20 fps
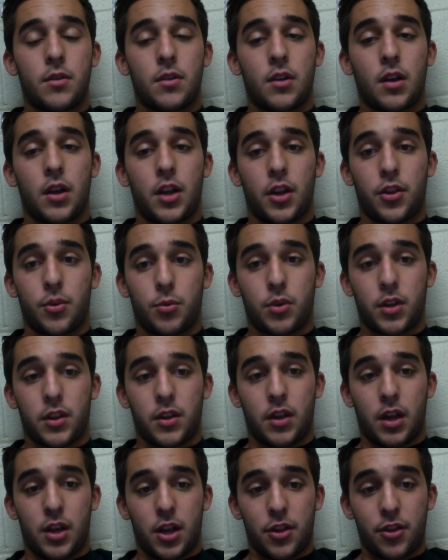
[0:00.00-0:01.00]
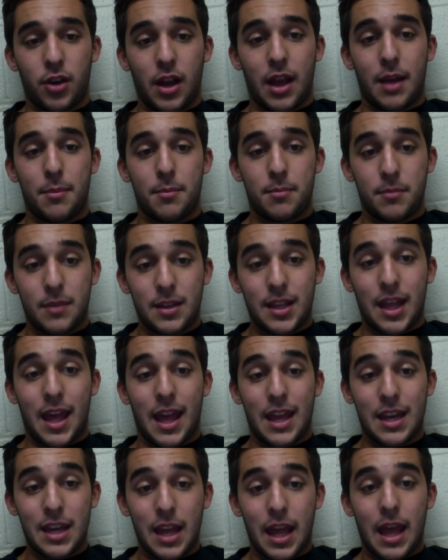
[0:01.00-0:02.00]
another
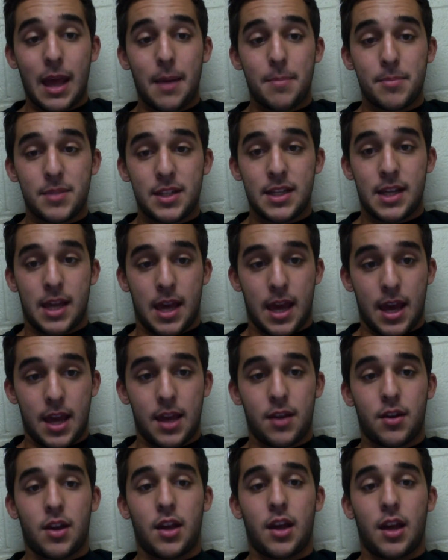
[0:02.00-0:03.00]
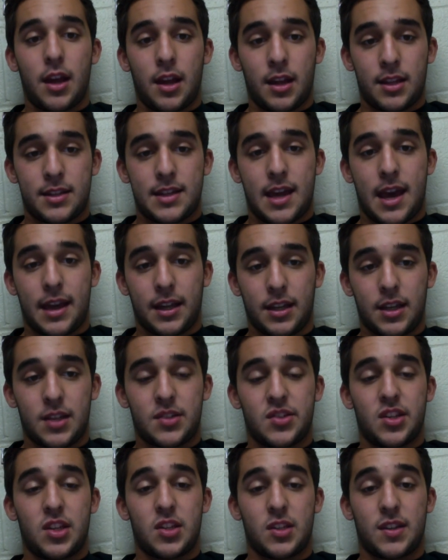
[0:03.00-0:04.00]
NMDA
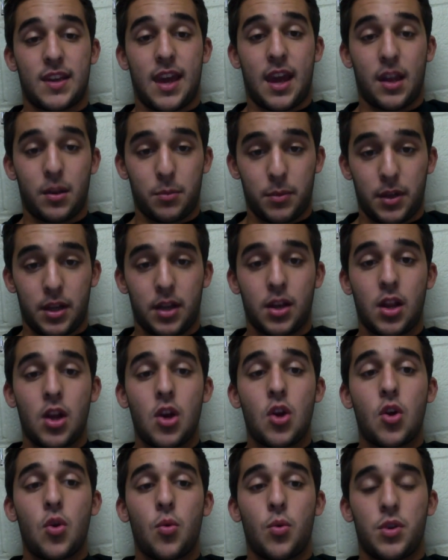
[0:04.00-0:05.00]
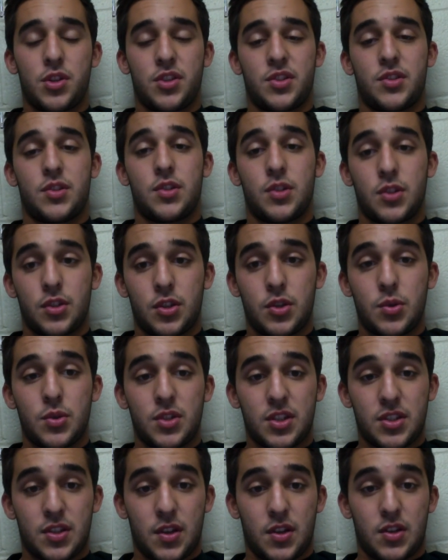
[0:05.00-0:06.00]
antagonist is ketamine, which is
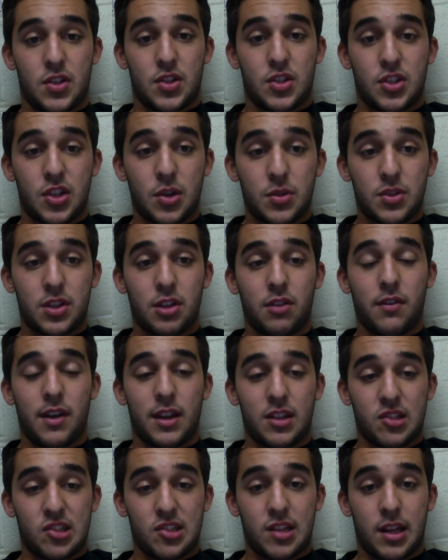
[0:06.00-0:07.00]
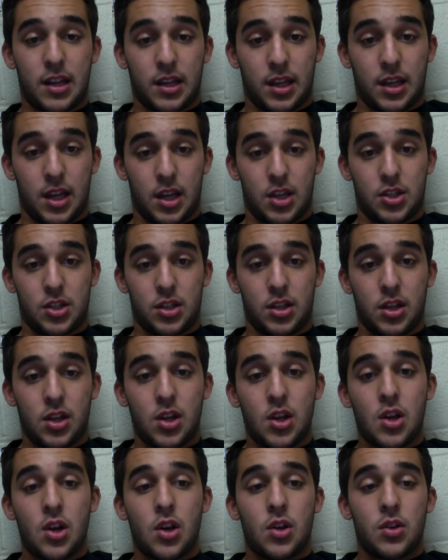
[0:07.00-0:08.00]
used as a dissociative anesthetic agent.
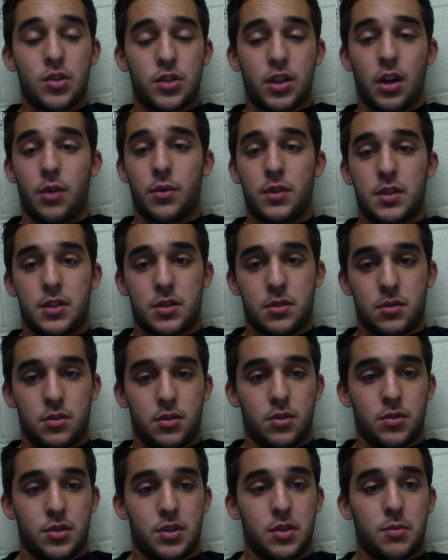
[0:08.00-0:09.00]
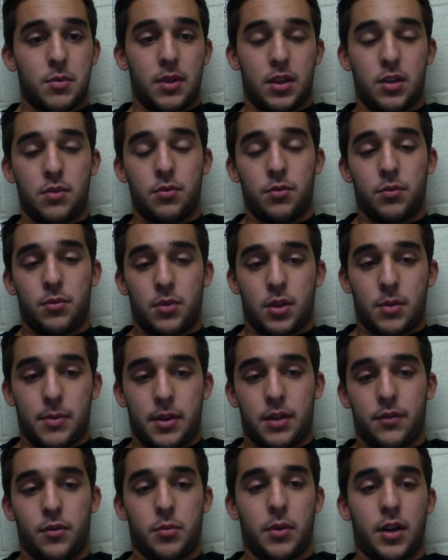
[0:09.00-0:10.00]
So it's used to make you come out
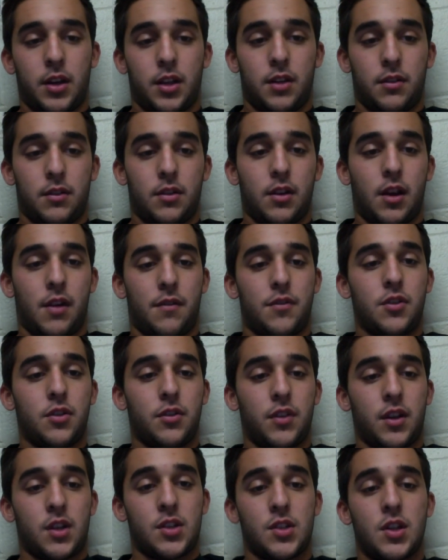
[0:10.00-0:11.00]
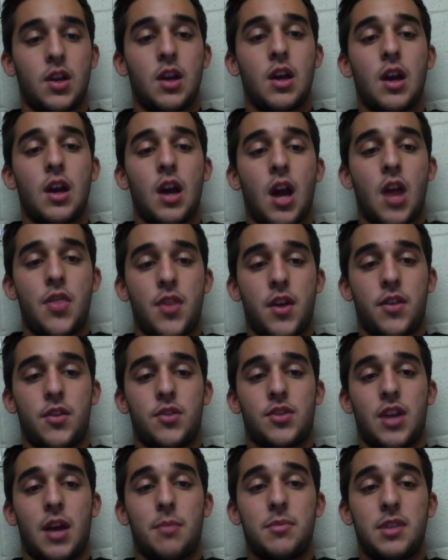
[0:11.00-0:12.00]
of your body and feel things. And then
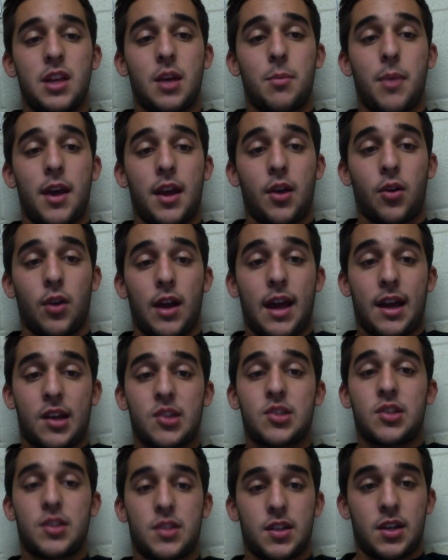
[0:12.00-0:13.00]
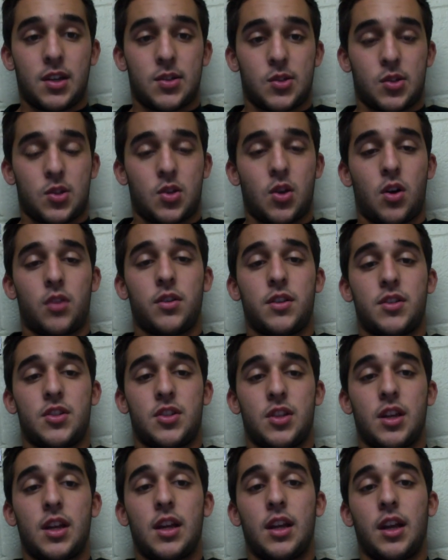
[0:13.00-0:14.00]
there's MDMA, or ecstasy as it's called,
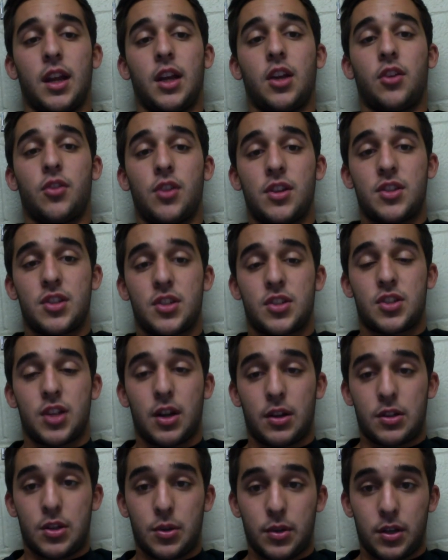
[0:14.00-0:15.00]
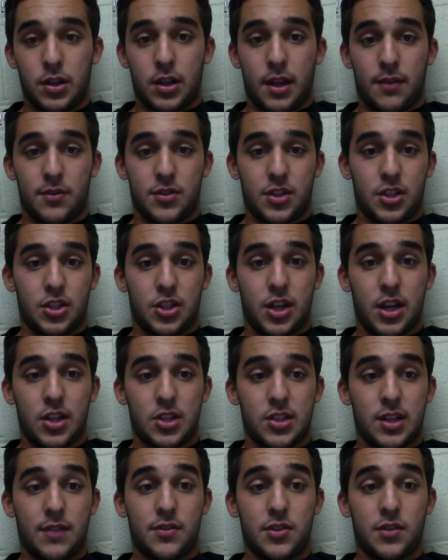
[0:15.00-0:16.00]
is it increases serotonin levels and
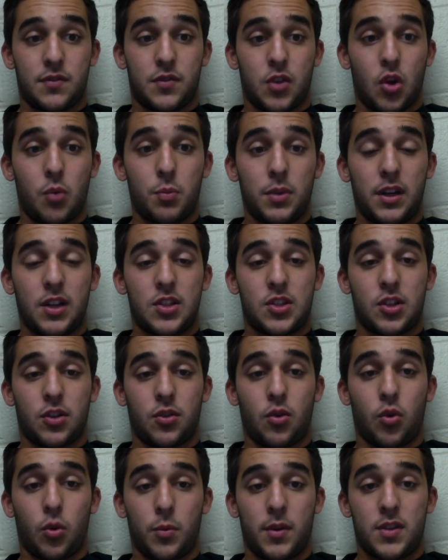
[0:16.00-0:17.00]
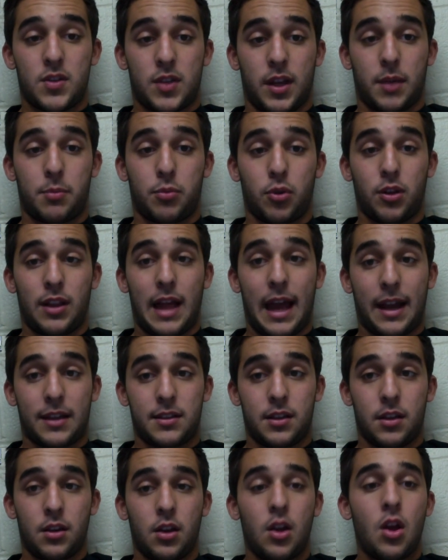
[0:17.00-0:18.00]
changes levels of dopamine and certain hormones like
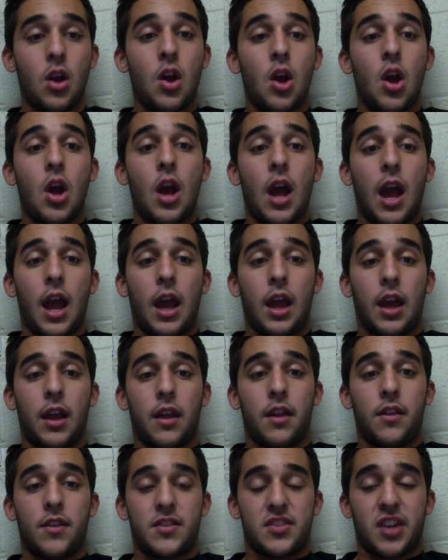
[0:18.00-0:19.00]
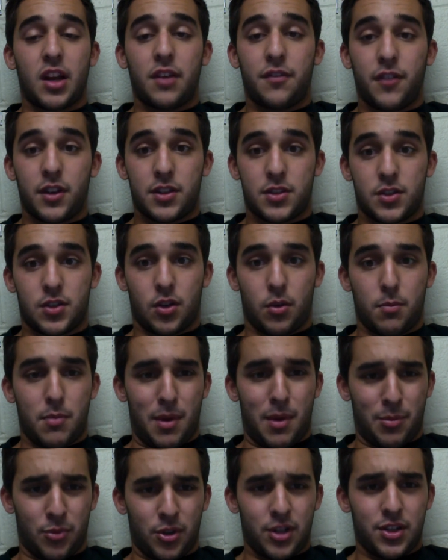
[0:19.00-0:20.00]
prolactin. And the side effects are
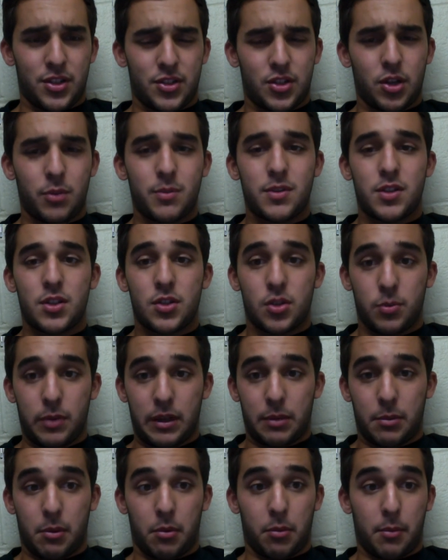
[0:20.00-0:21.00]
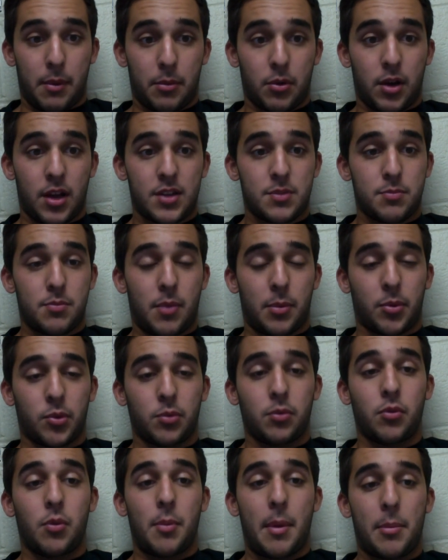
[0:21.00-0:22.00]
memory disturbances. You might not be able to
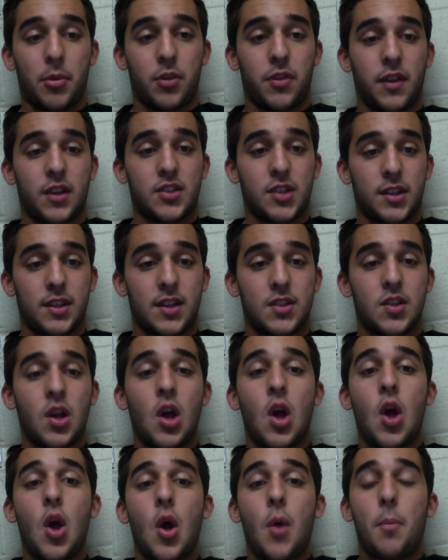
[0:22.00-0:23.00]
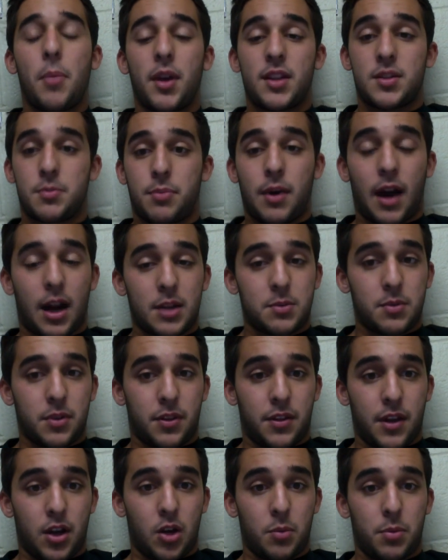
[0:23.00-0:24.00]
remember things like this, but it's a possible
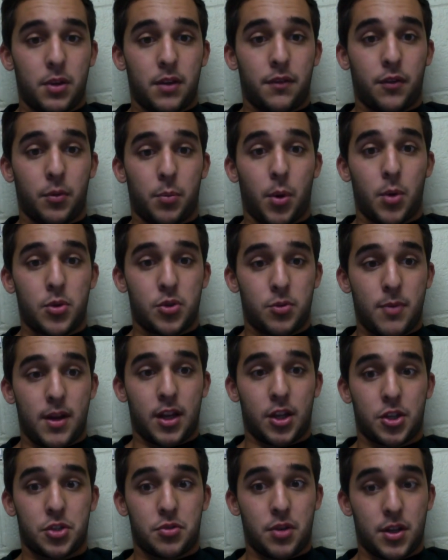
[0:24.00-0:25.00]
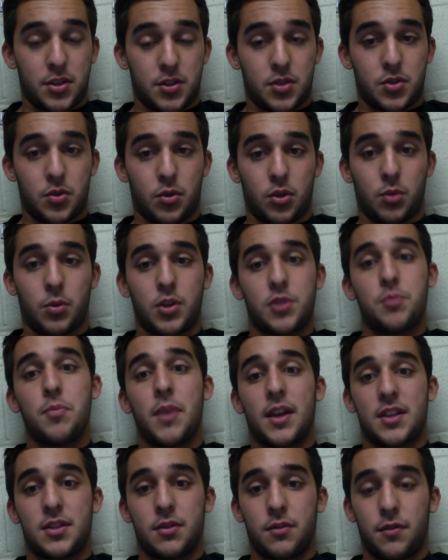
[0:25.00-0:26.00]
therapy for post-traumatic stress disorder, which
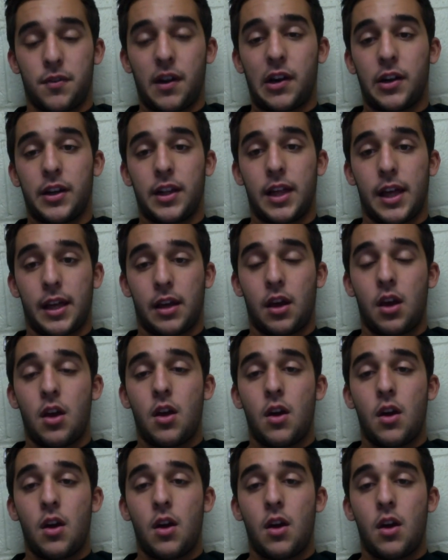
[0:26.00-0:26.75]
makes it very like